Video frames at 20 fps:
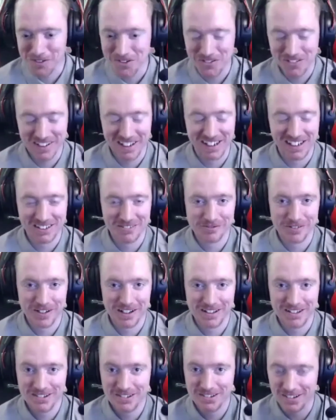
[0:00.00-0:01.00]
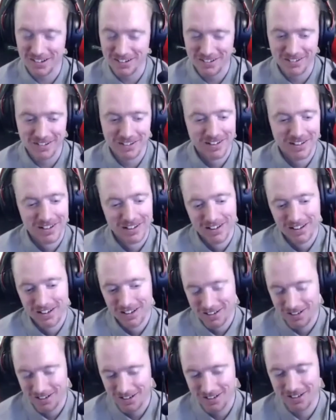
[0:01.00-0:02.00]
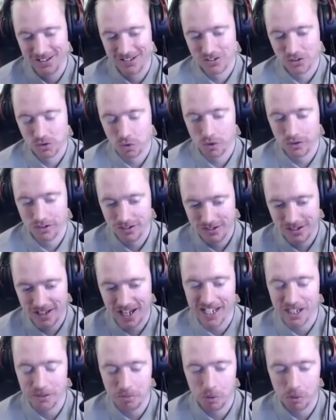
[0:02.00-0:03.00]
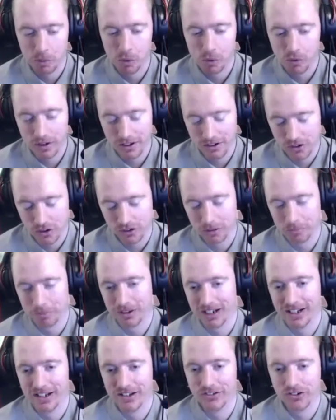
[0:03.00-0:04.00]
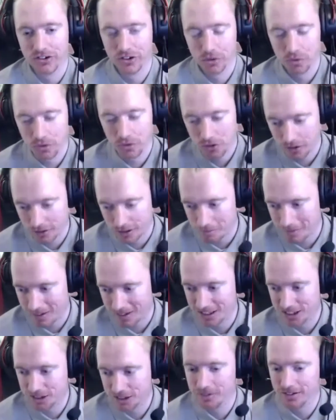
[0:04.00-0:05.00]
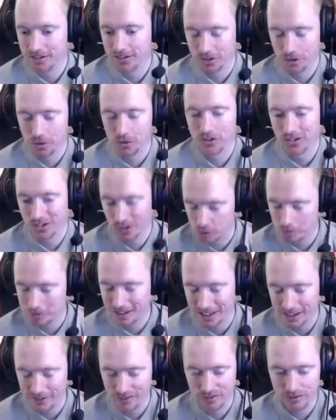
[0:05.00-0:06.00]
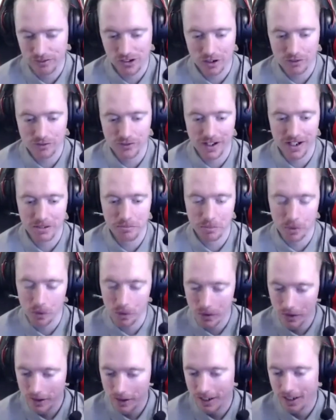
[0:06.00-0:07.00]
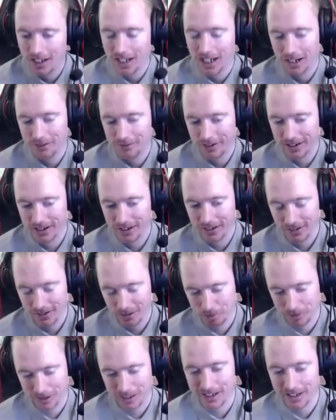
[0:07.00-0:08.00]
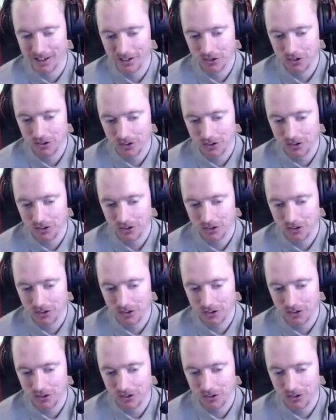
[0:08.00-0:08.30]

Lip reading: the England fans. And this squad is capable. It's got the players to. It's got the management to. I still believe in Southgate, but I think the players,